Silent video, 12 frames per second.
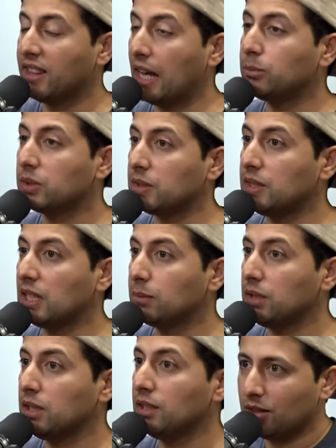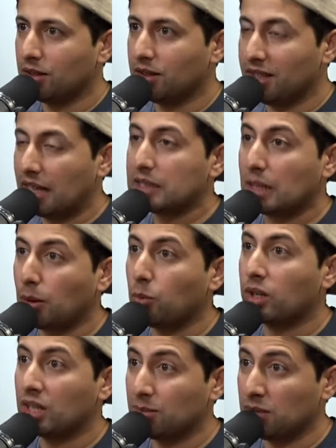Them seeing me, the next time I
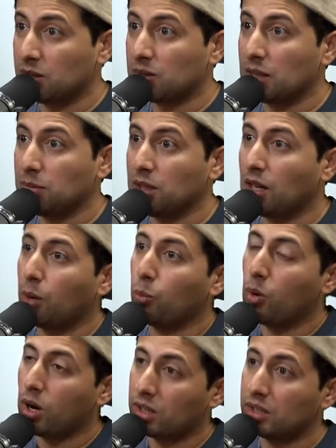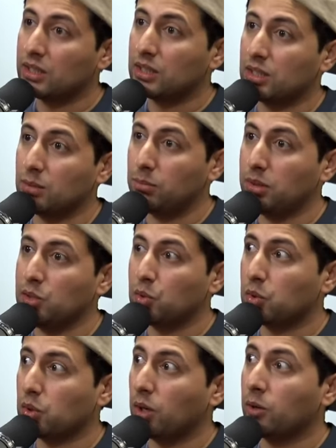wanted them to see me, I wanted it to be
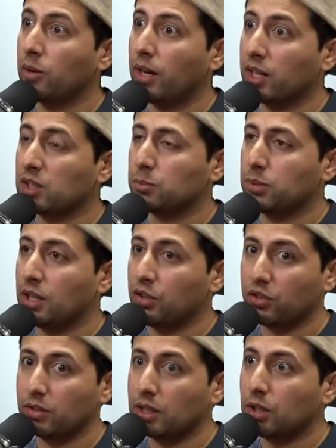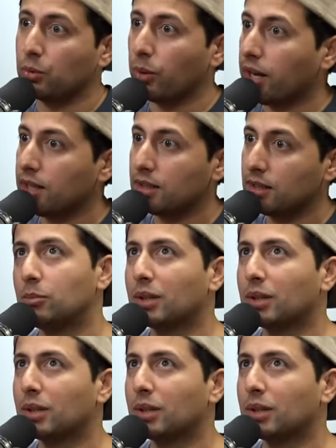so exponentially great.